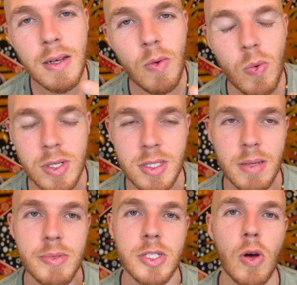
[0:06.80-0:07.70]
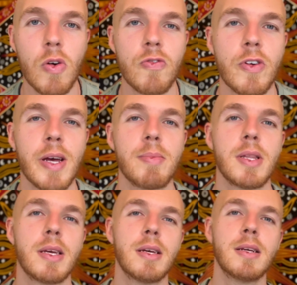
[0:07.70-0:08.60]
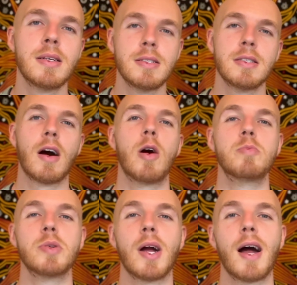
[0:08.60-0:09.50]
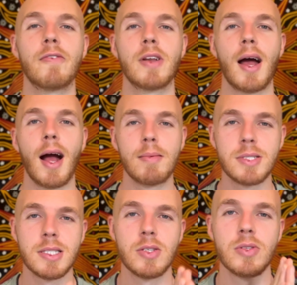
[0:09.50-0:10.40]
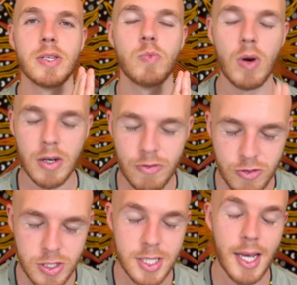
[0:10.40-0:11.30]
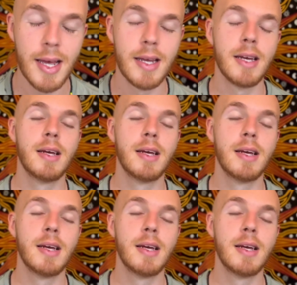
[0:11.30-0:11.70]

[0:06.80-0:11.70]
What's up, soul family? Hope you're having an absolutely wonderful day.